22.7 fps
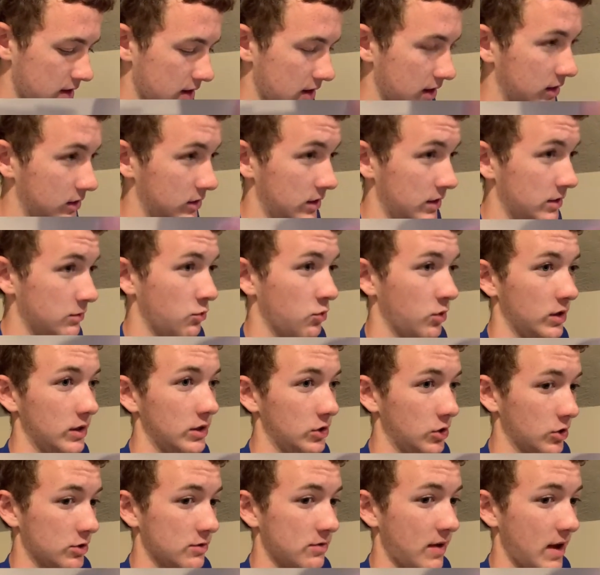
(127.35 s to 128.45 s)
it really
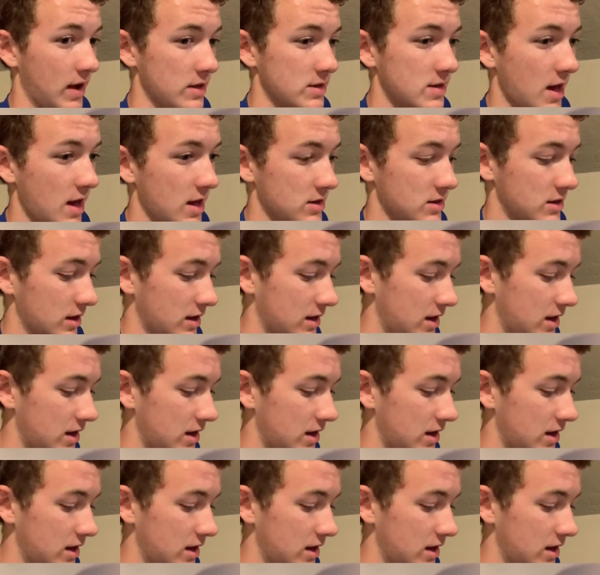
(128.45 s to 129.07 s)
looked fantastic.